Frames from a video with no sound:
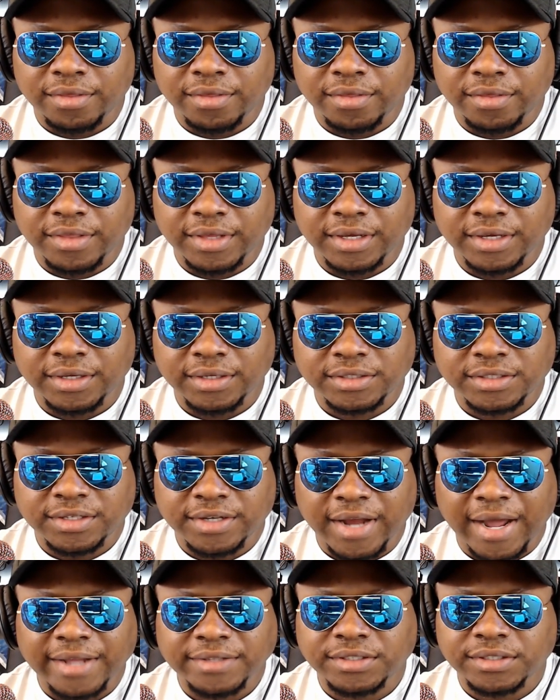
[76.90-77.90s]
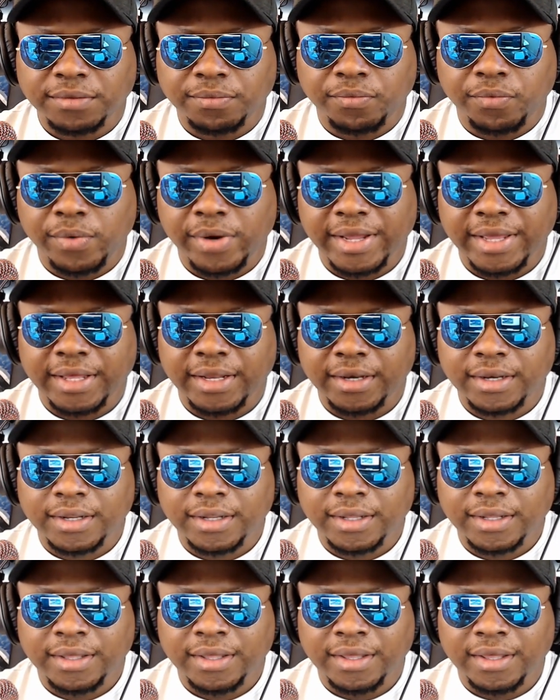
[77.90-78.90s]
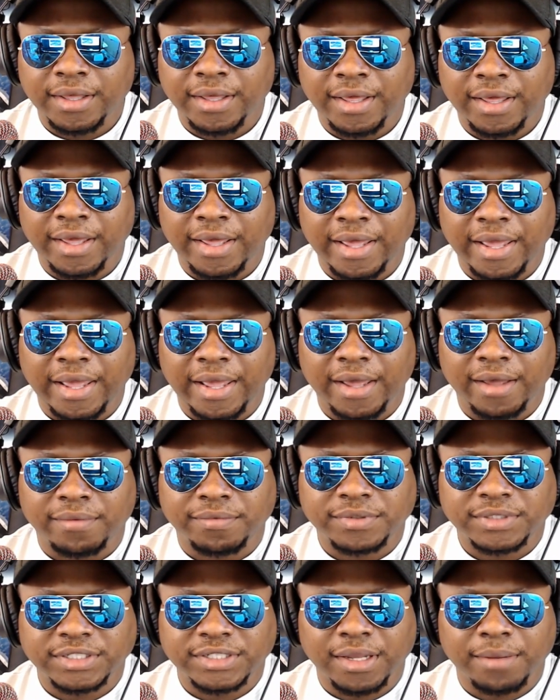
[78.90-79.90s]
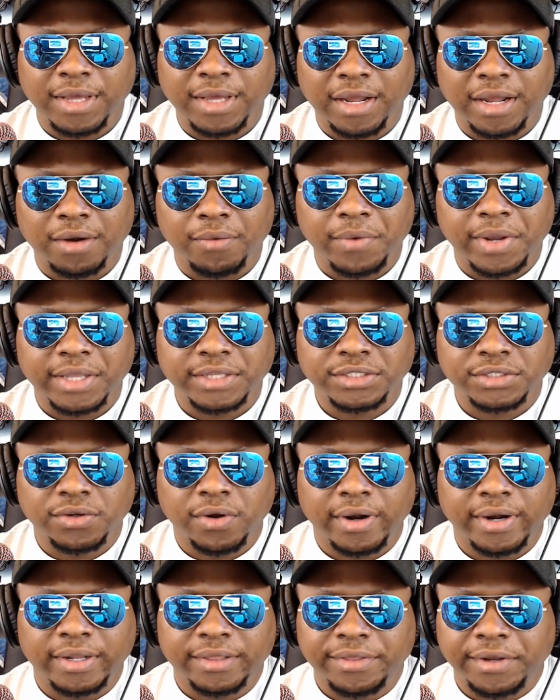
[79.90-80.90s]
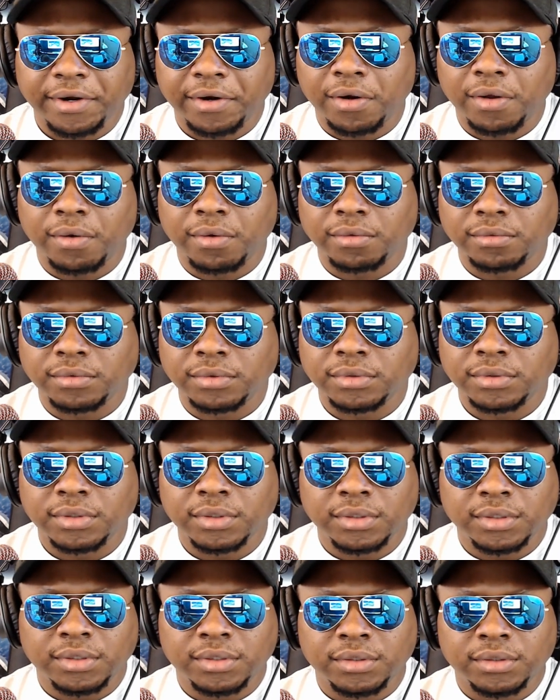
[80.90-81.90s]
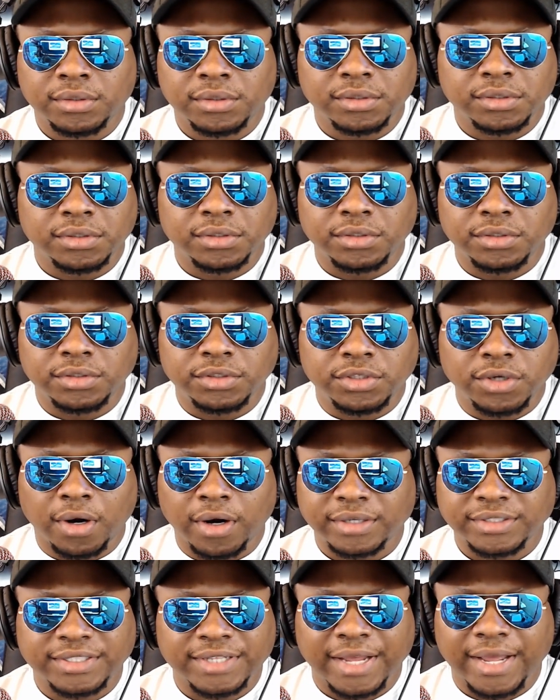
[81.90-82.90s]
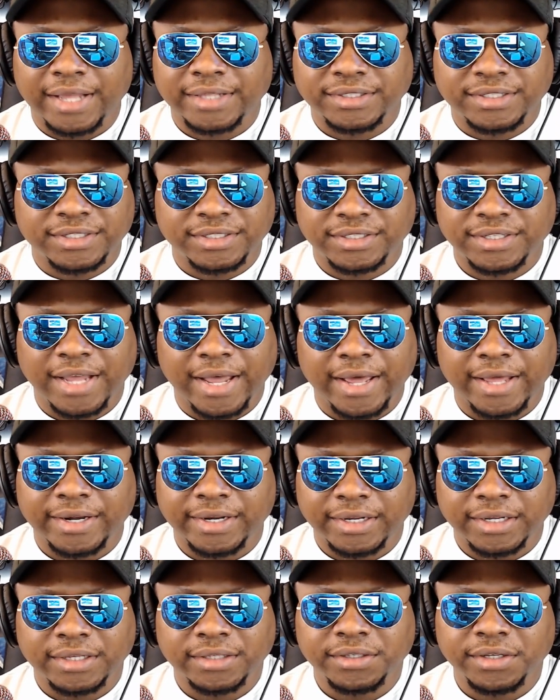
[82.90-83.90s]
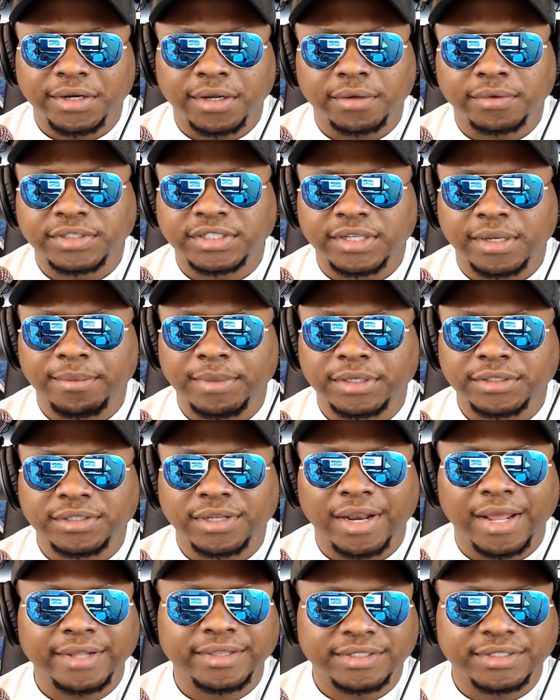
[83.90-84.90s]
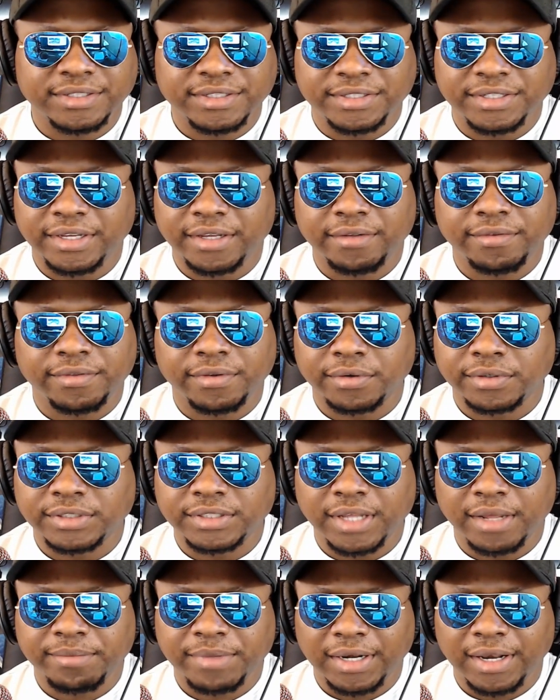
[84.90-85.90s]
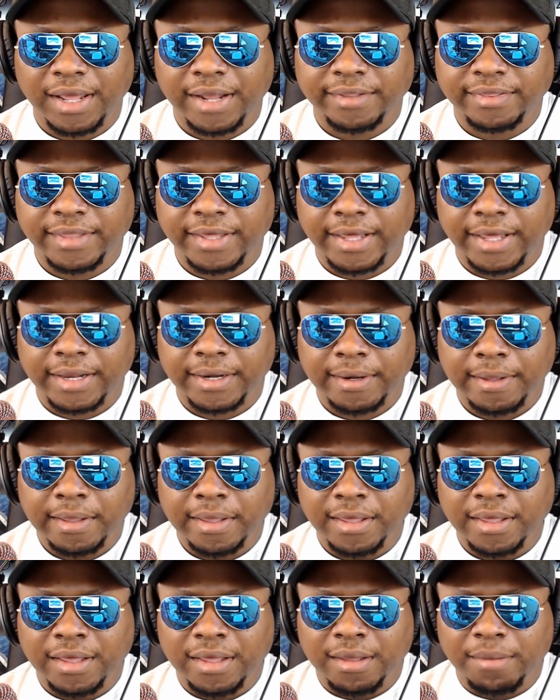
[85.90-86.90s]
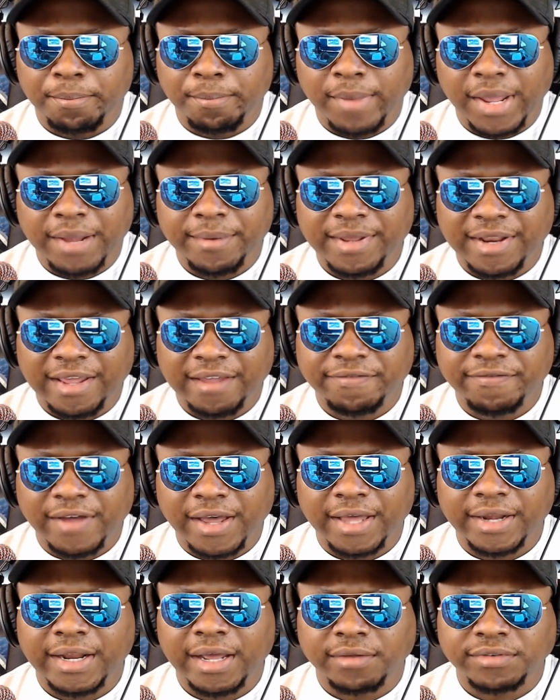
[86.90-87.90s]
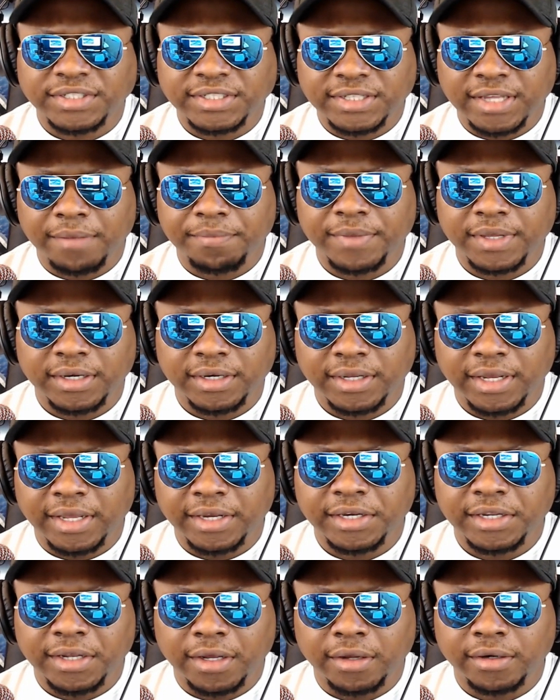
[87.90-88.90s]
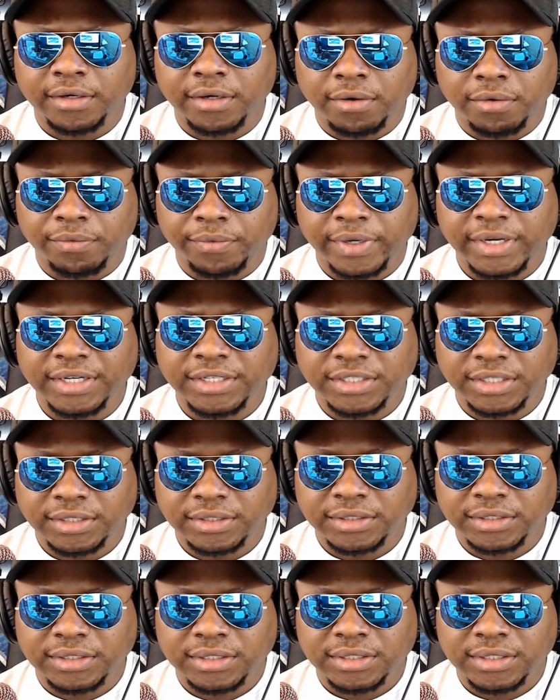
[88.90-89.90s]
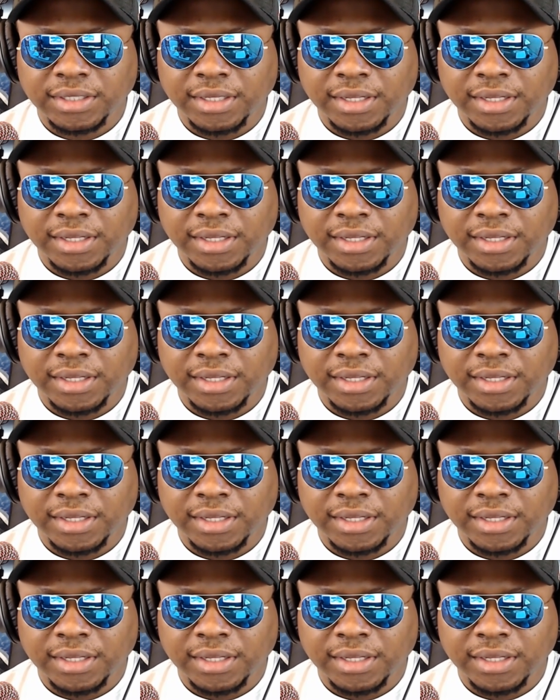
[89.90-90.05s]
these Knights of Ren have some kind of way started their own dark side society, you know, similar to like the Sith or something like that? Maybe they find out something in the unknown regions